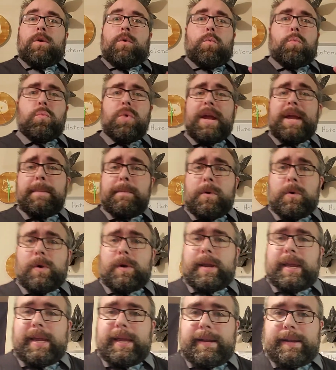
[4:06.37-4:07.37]
way more
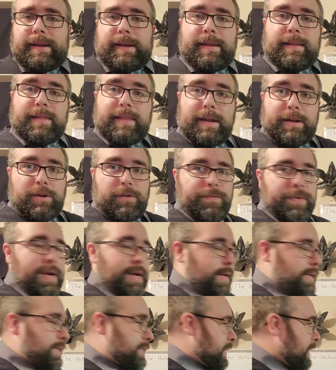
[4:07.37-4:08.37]
heat than your
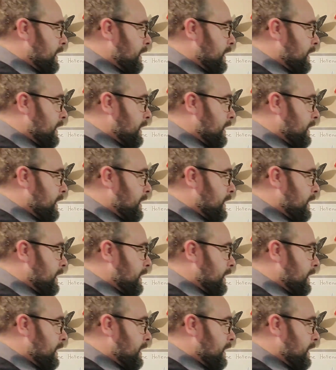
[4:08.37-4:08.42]
fan can take